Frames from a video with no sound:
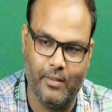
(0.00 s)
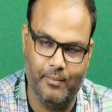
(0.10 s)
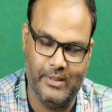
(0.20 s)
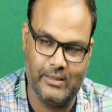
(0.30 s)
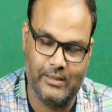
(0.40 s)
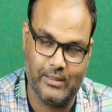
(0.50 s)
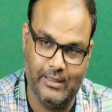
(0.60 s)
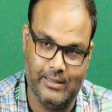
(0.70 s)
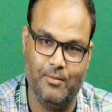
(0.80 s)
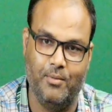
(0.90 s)
means
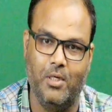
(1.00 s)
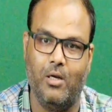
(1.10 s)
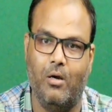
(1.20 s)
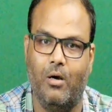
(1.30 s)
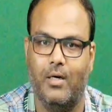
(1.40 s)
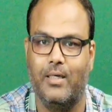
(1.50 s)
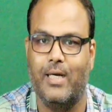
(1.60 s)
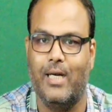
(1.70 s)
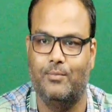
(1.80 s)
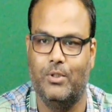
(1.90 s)
receiver or
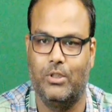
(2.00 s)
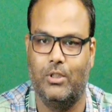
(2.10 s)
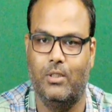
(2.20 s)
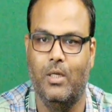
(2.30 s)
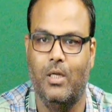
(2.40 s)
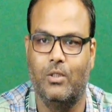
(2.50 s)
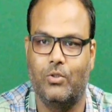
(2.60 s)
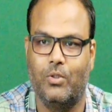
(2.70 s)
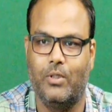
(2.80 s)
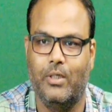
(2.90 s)
transmitter.
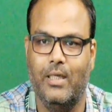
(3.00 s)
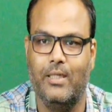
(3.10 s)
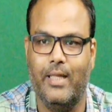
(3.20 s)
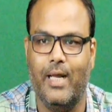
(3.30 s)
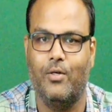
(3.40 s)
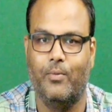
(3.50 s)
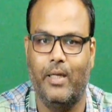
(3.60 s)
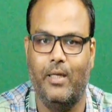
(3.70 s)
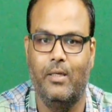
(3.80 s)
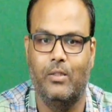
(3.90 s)
So in that
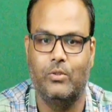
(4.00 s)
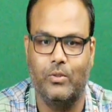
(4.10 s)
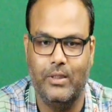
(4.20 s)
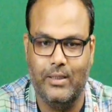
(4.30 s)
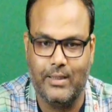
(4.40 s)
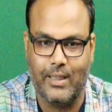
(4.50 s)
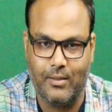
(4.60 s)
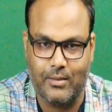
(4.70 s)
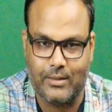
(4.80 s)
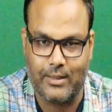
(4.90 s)
way, so these are
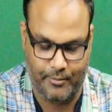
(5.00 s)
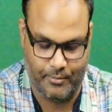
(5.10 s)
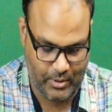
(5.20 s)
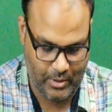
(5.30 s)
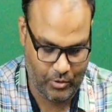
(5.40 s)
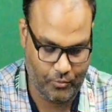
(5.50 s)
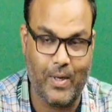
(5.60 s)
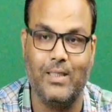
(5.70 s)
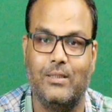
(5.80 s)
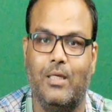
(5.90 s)
the steps. So
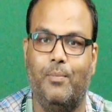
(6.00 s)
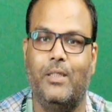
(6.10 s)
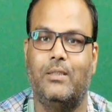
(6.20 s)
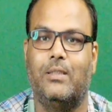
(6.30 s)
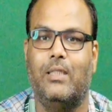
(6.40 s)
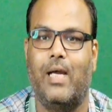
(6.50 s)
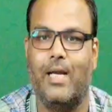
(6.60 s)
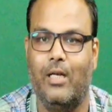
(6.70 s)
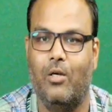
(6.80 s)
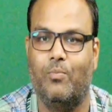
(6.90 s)
first step is the
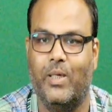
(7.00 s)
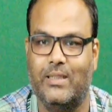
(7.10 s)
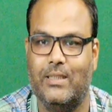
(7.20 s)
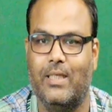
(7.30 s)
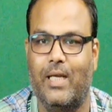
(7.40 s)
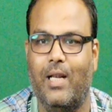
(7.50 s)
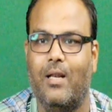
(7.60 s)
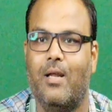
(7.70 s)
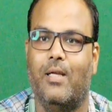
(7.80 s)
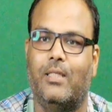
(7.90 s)
analog voice signal
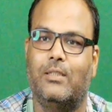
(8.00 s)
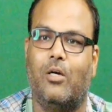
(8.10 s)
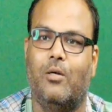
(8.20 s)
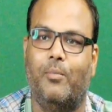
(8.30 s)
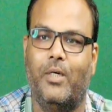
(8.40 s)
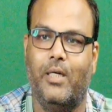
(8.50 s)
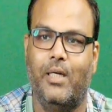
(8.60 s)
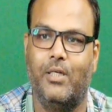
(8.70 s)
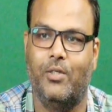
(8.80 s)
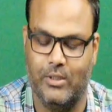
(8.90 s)
is converted
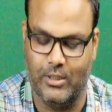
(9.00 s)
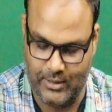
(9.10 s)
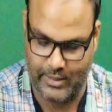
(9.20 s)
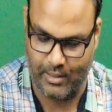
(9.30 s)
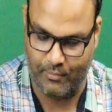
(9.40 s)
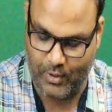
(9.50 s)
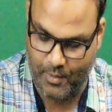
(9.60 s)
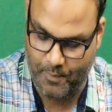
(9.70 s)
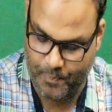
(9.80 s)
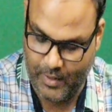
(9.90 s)
into digital
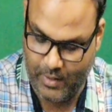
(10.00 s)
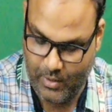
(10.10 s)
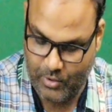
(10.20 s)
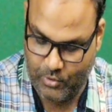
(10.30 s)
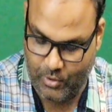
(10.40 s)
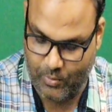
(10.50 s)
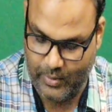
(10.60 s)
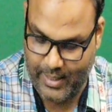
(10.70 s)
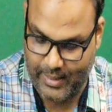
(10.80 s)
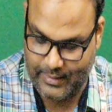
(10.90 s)
form. So
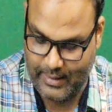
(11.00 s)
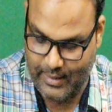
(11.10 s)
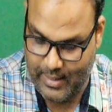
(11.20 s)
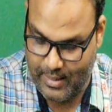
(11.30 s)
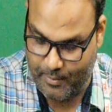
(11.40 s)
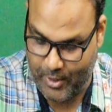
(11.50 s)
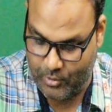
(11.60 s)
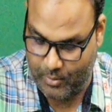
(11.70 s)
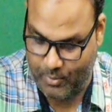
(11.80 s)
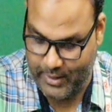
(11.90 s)
we are thinking about
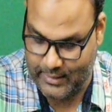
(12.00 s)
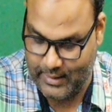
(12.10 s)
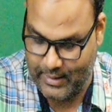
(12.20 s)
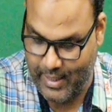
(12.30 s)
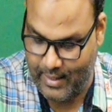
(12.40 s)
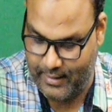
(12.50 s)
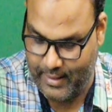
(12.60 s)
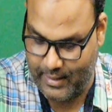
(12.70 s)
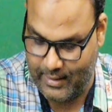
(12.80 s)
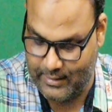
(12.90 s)
the voice signal
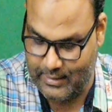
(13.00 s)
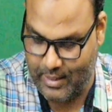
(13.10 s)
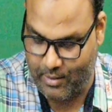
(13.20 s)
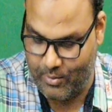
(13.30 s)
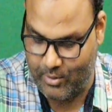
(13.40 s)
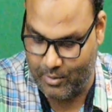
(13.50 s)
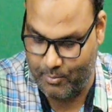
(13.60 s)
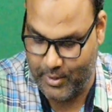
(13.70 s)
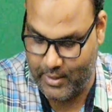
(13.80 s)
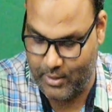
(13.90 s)
that is now
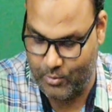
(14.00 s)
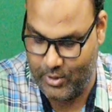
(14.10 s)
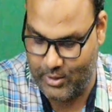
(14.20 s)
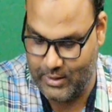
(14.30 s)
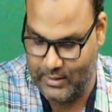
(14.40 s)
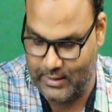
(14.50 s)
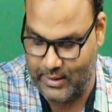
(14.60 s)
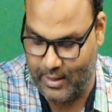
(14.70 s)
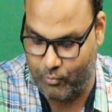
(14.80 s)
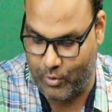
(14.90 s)
converted to the
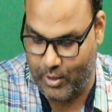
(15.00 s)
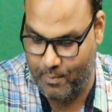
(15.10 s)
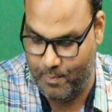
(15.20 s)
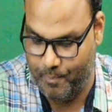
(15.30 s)
digital form.